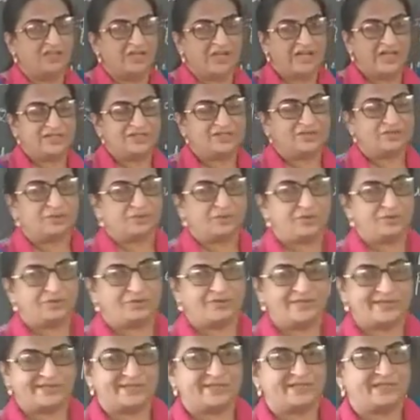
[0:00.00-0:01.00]
I showed you,
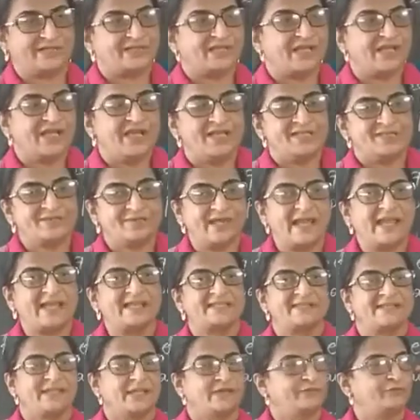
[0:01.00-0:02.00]
isn't it? So
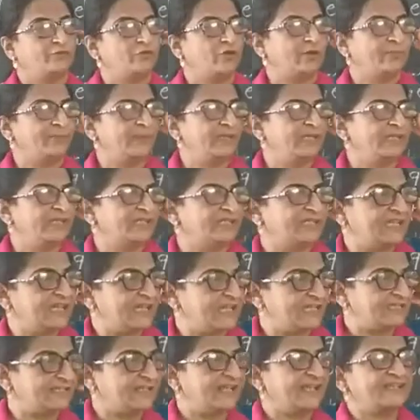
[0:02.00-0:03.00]
as they are forming a
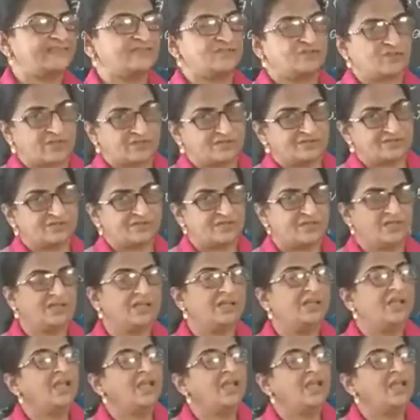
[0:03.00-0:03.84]
cage-like structure,